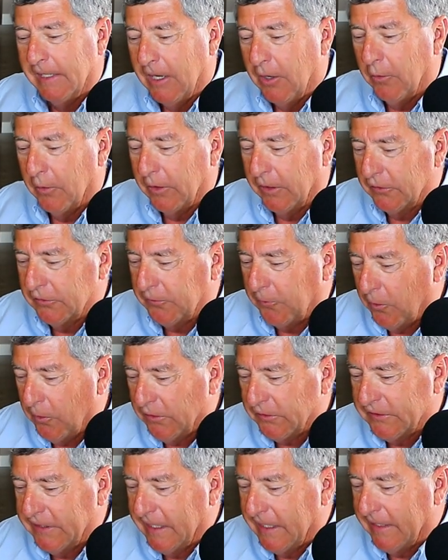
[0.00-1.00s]
Now, as
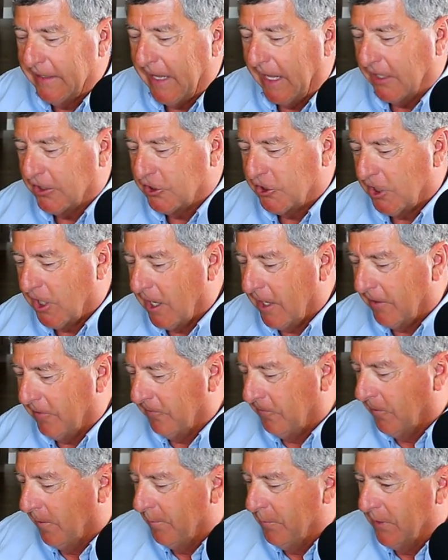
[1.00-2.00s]
far as getting that shot
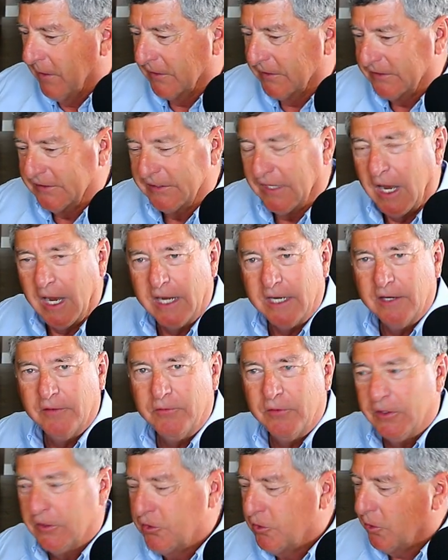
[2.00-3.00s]
from the side
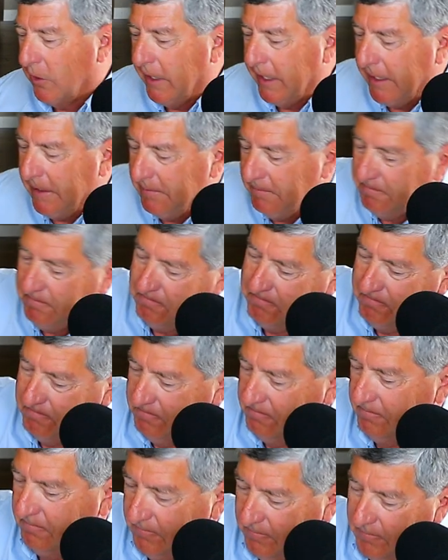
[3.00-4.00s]
of the train,
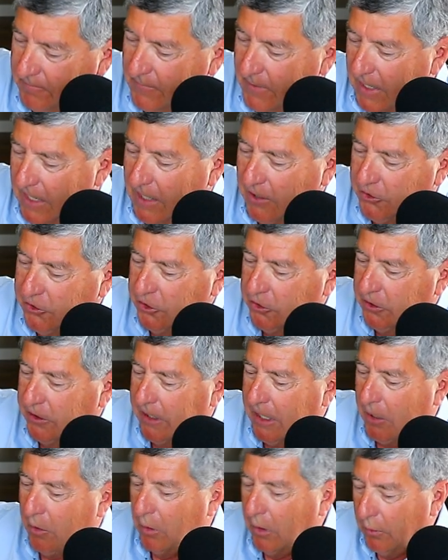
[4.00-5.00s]
I'll show
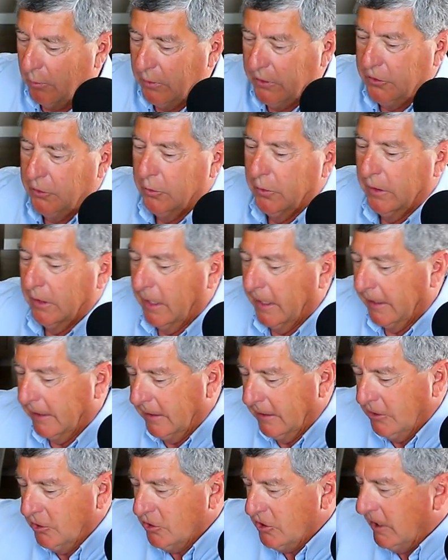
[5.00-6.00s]
you how I would do it. Like
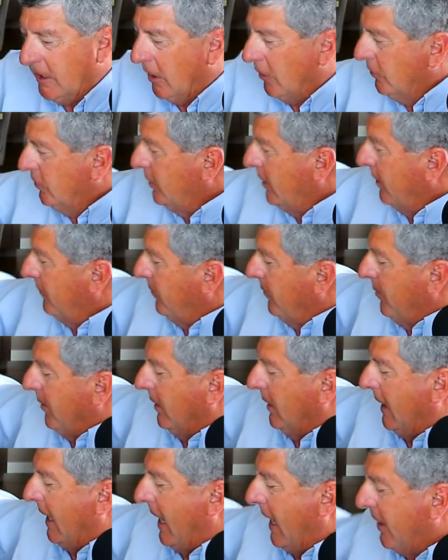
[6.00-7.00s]
usually I'll do that from
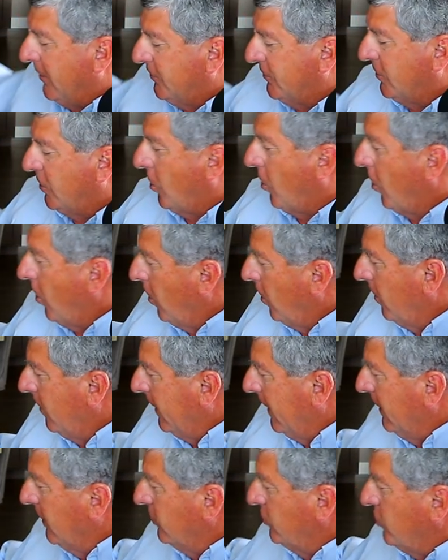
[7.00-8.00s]
the last car in